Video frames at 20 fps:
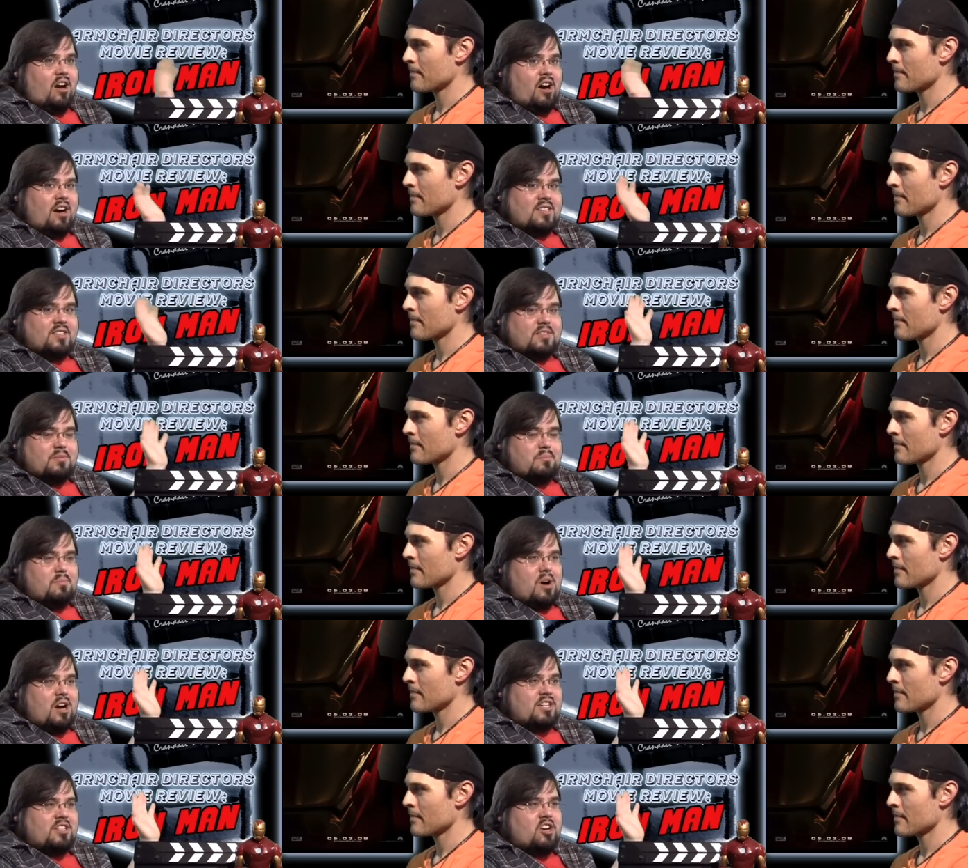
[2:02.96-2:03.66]
Speaker 1: awesome
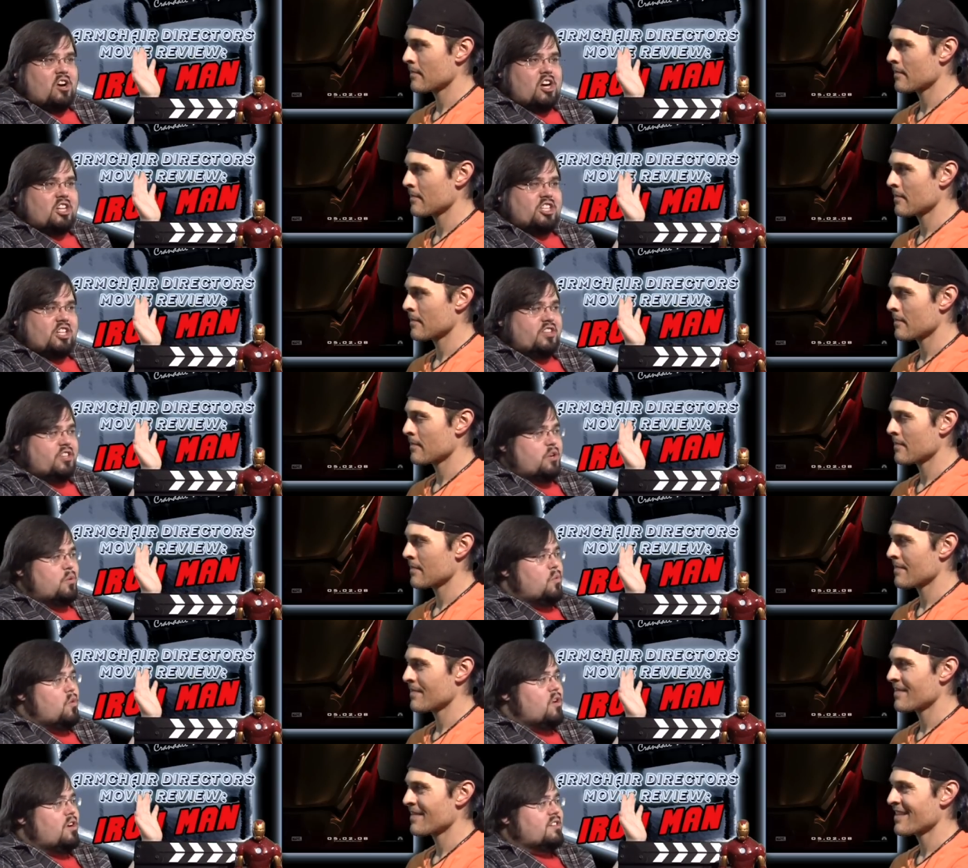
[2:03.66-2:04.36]
montage at the
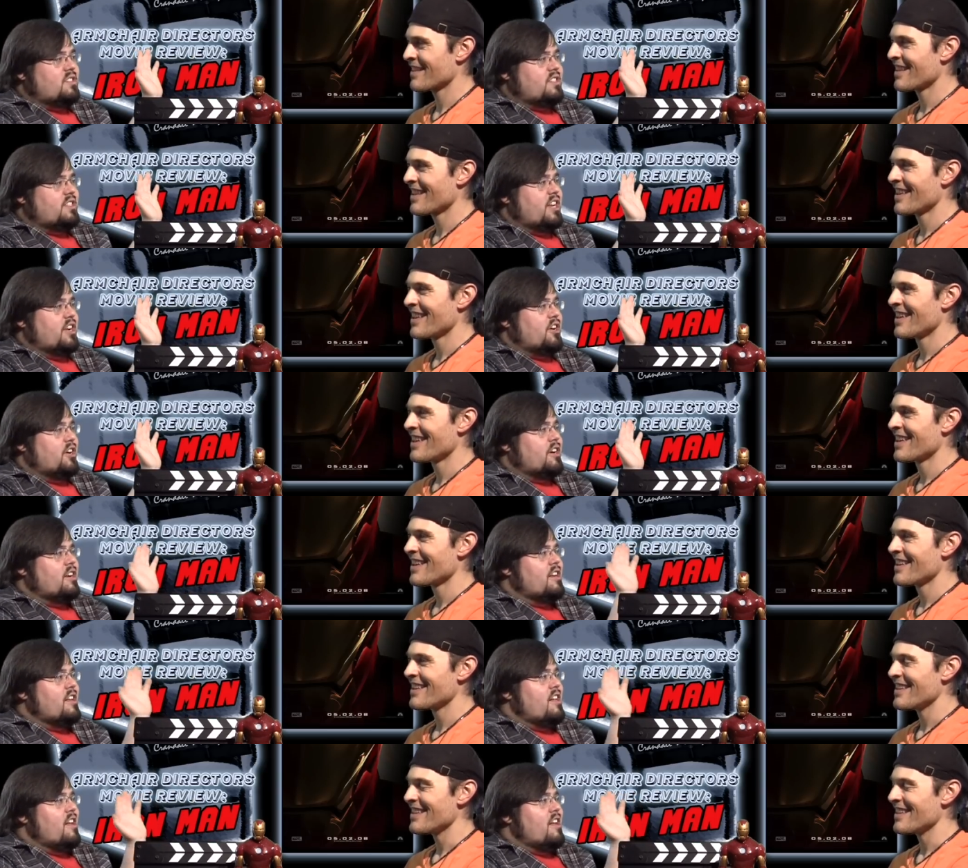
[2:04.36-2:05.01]
awards dinner